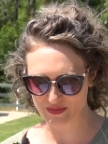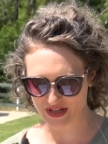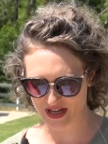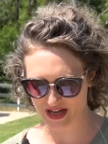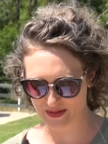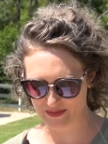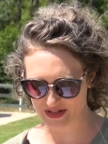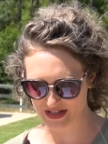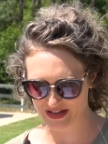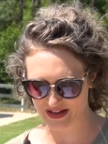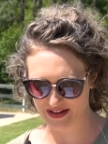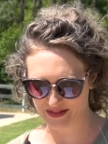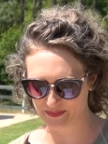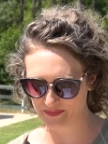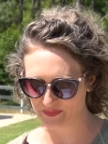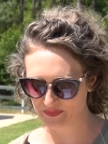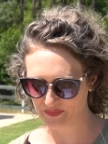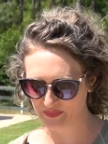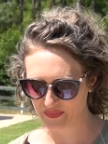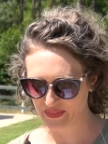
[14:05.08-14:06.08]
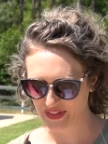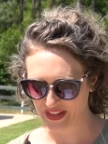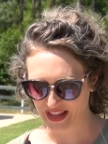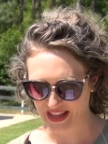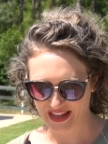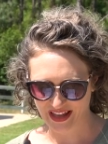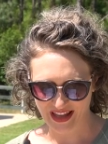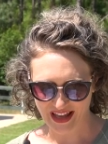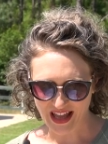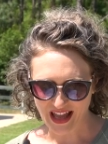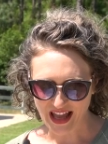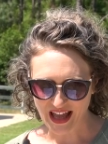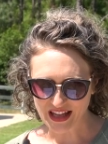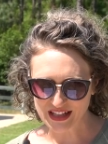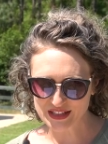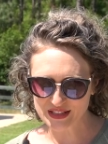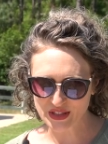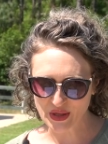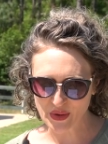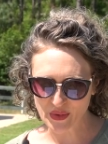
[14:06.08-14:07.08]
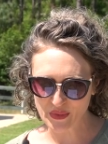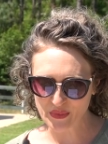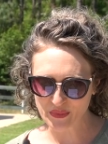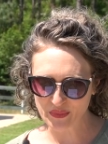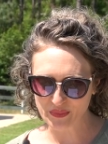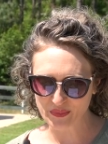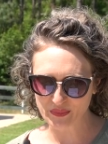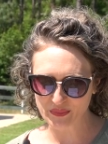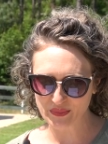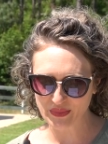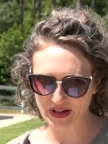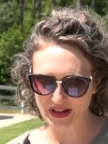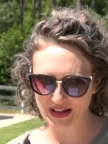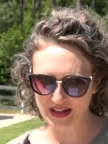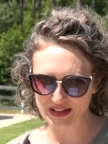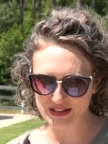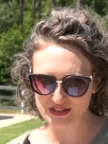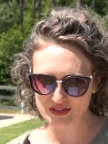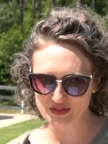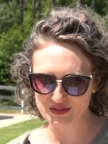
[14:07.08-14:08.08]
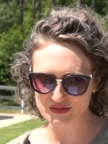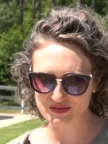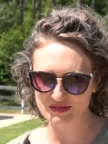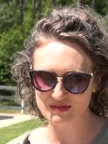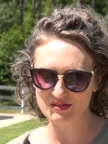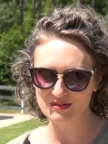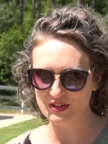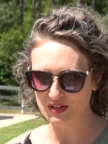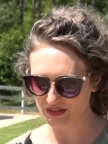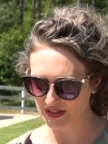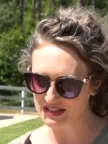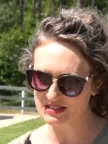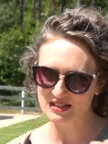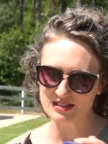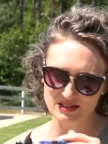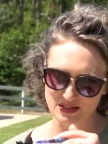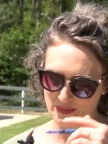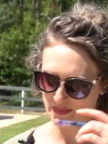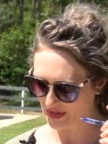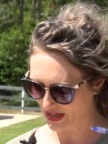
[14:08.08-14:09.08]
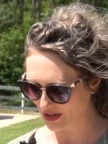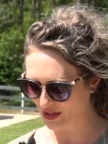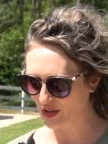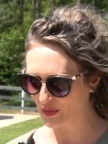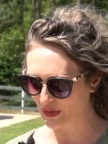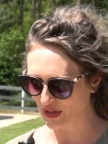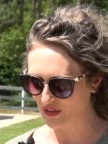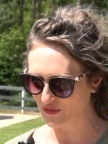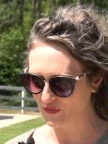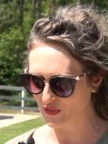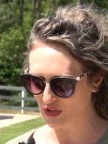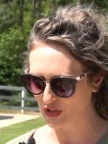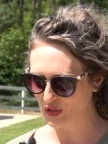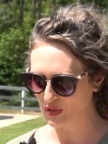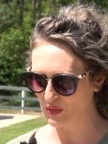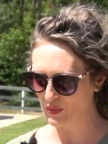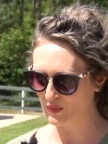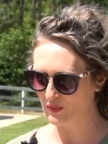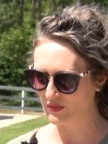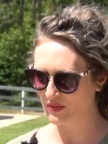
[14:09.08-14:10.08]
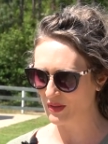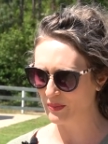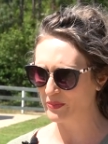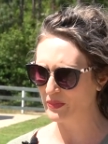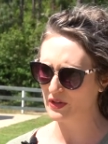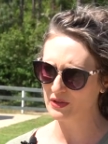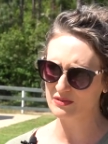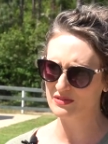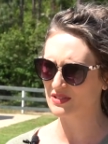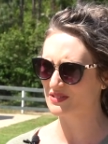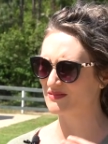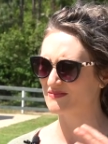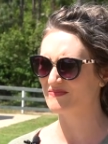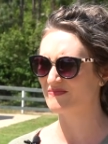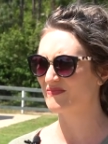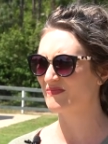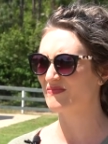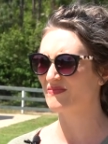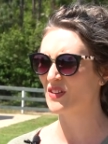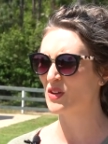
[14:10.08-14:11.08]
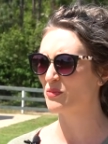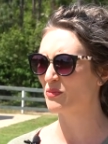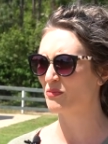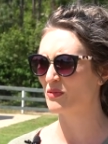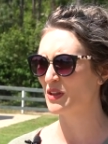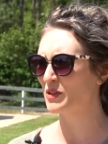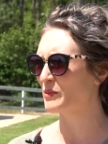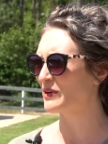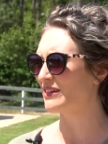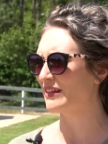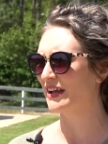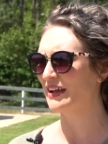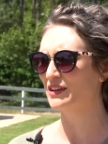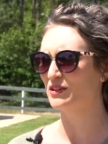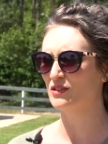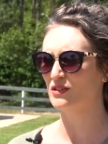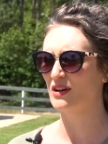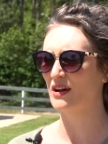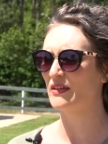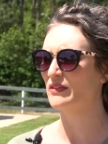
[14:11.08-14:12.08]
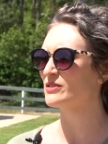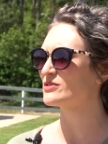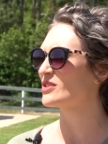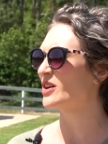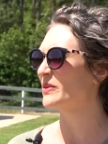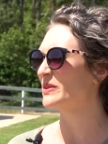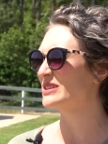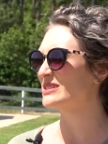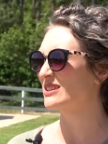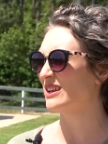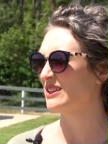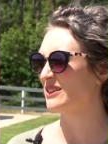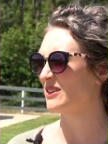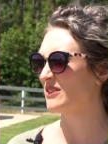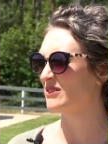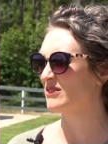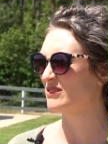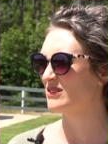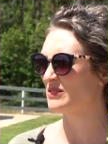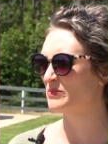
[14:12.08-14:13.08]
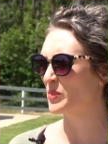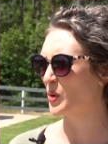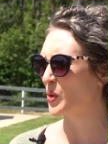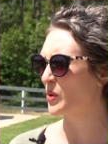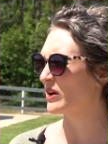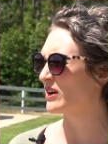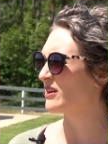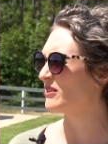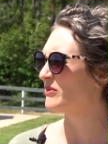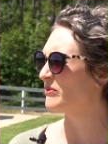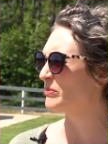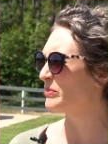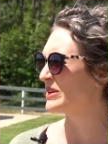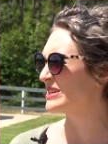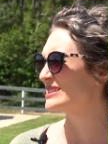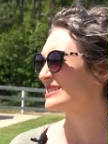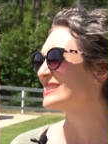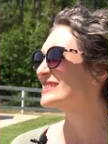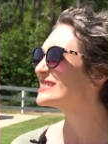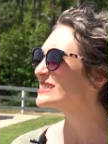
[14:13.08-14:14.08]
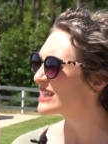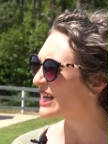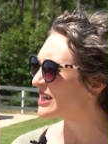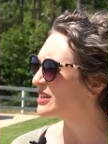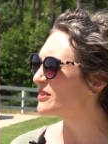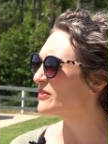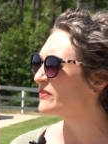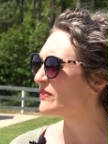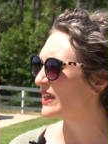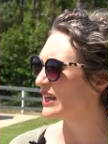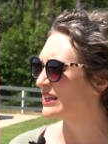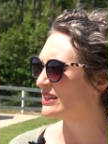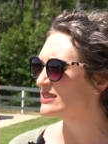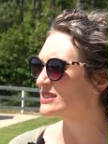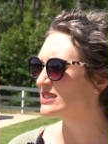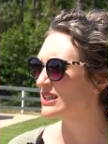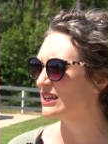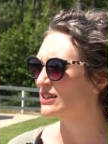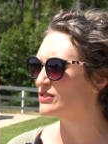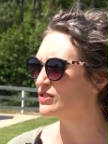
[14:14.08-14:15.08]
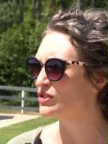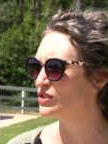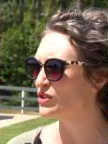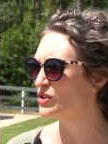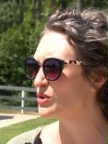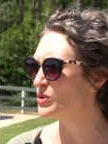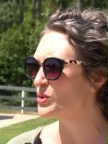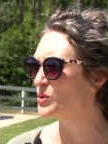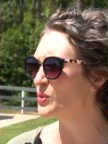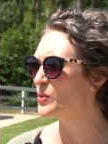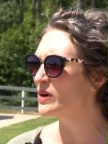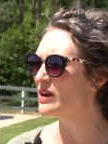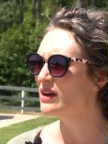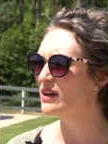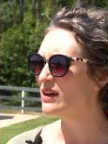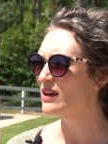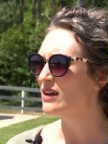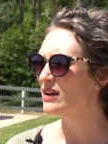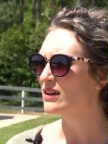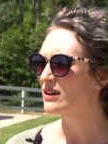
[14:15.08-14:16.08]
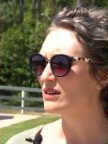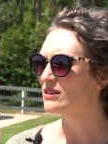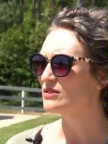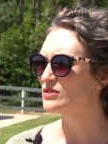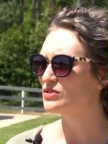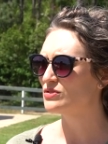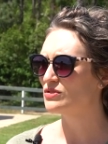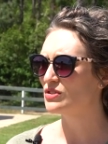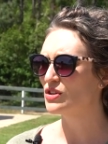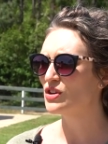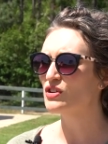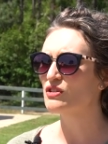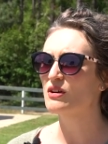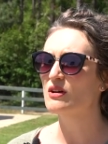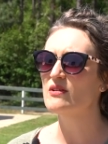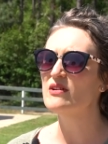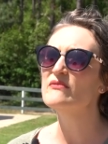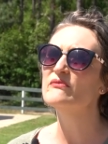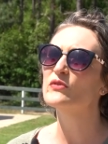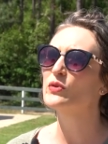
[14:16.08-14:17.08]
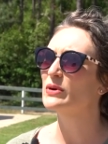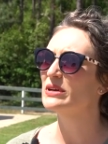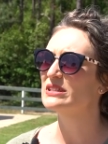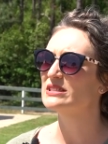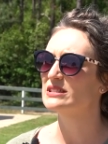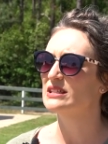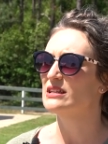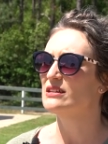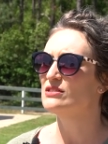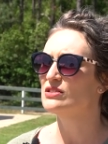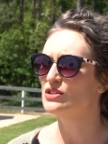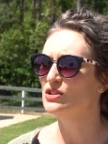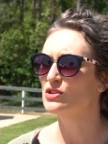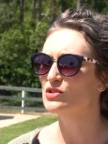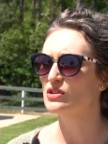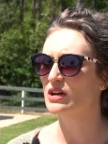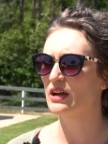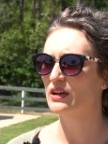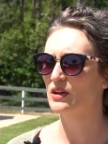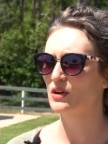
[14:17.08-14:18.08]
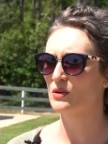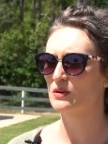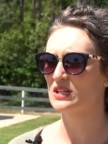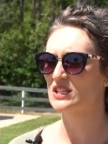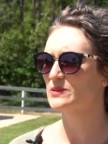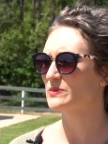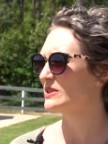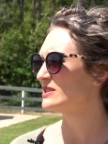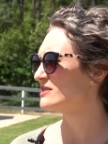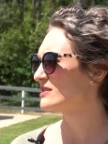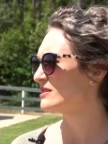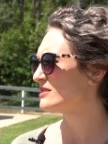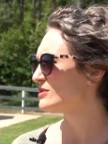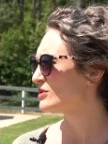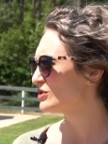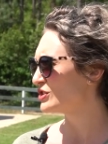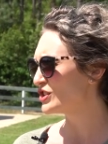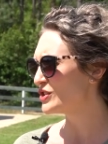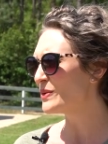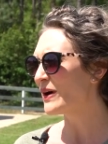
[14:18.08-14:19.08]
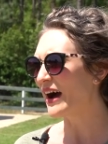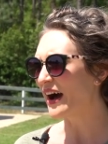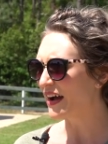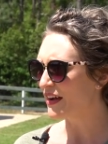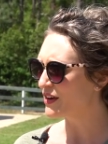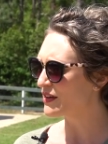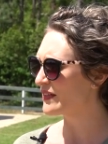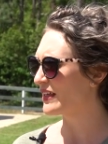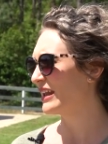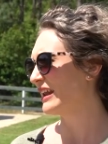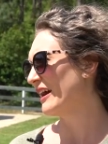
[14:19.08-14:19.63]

time to time. Yes. So, this is a, a career for you. The, there's whether we like it or not, there's always like the boring business side of things. Yes. Like, do you do your own invoicing? Do you track your own expenses or do you hire that